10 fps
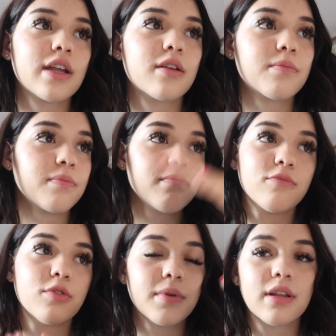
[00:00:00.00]
and it
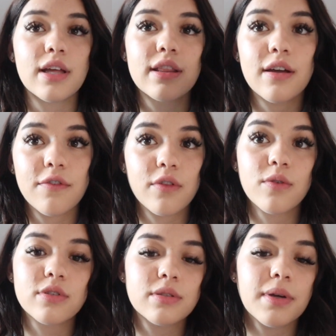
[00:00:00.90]
would be like that for the
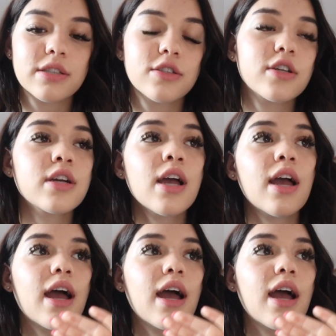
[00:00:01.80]
whole semester.